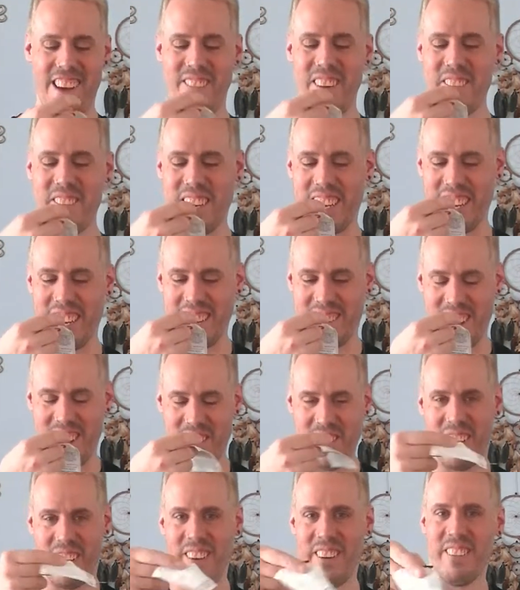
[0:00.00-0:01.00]
I'm not making this
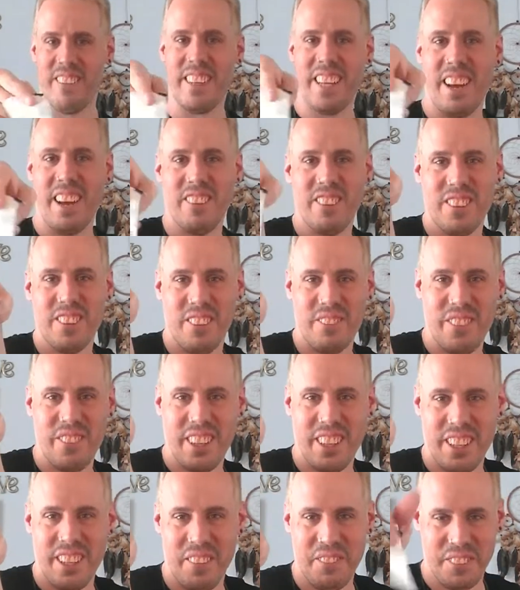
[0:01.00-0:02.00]
up, I don't know if the cameras can pick
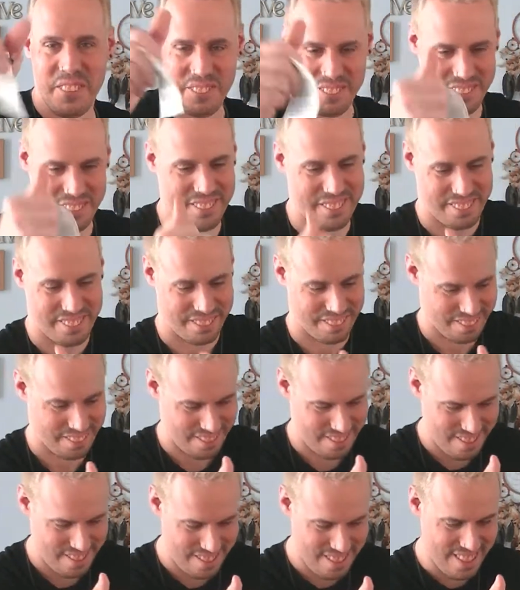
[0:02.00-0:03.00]
it up.
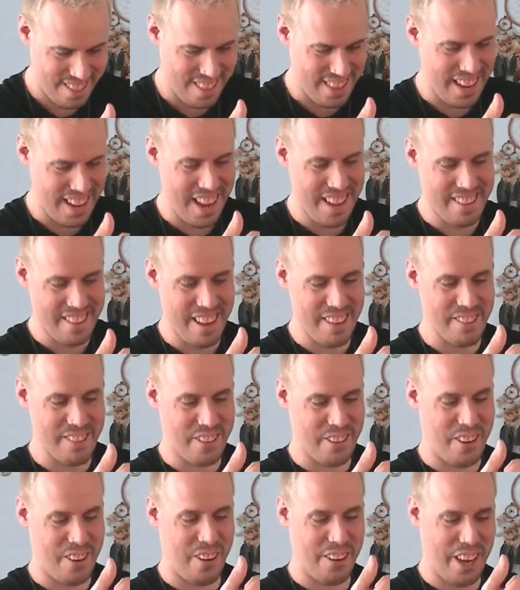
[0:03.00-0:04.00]
It
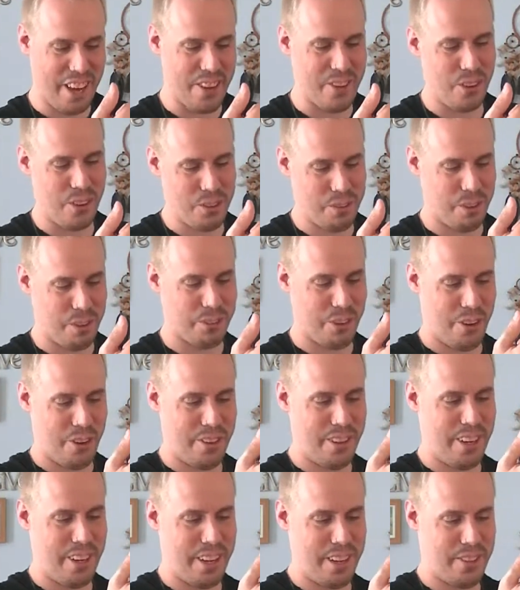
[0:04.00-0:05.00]
says, okay, cold wash
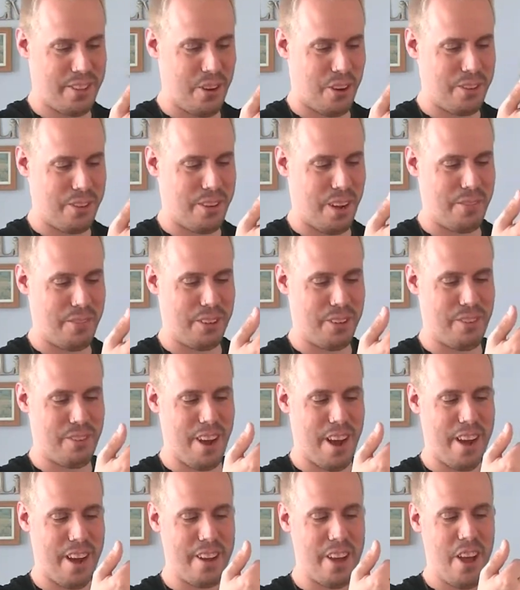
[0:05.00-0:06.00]
only, don't tumble
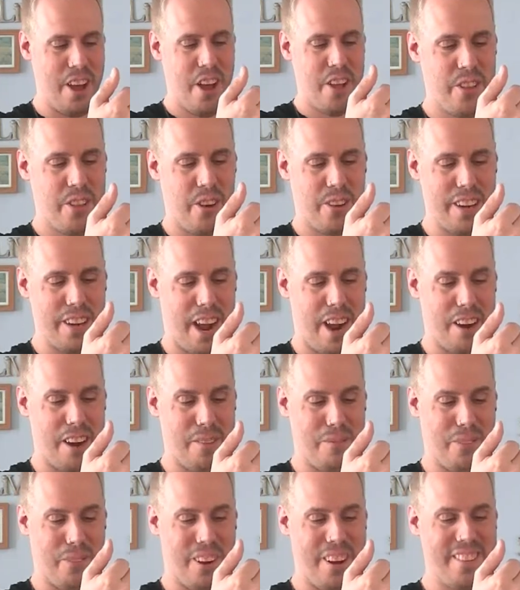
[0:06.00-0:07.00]
dry, don't iron
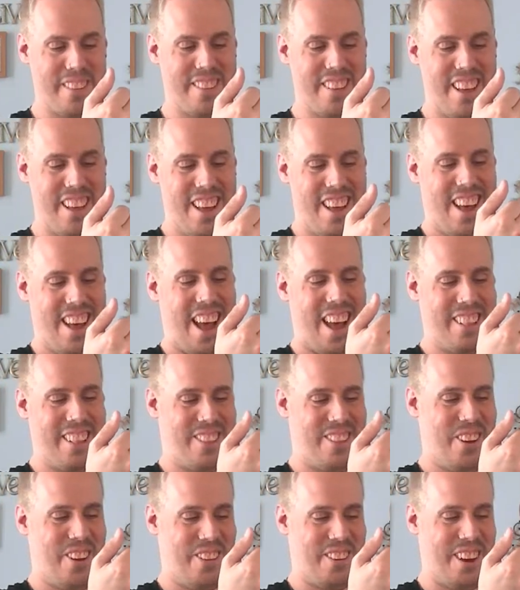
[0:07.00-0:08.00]
print, and
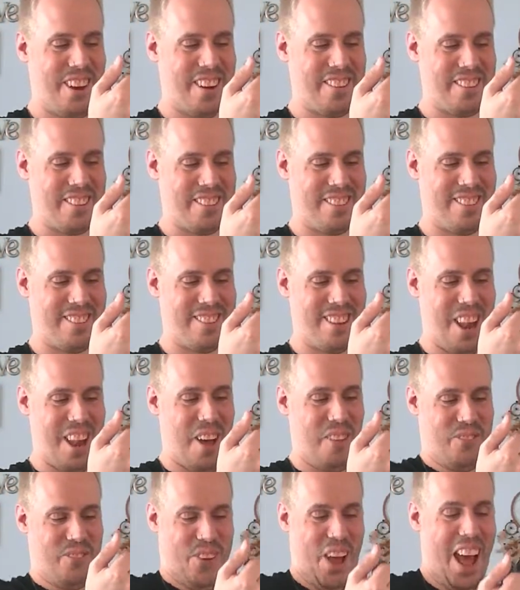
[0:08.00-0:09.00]
do not
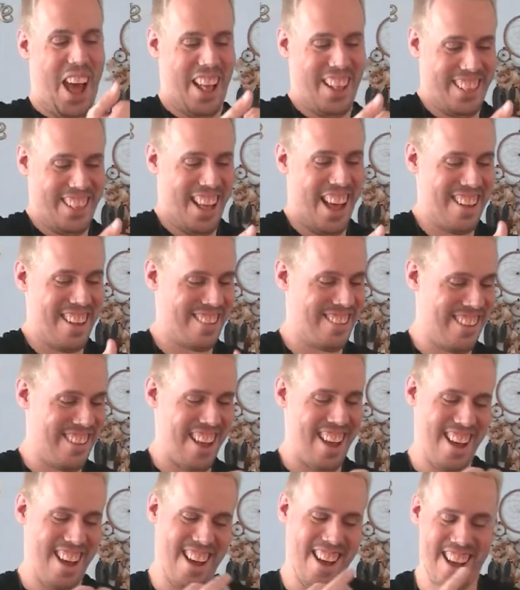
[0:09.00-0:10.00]
slap pandas.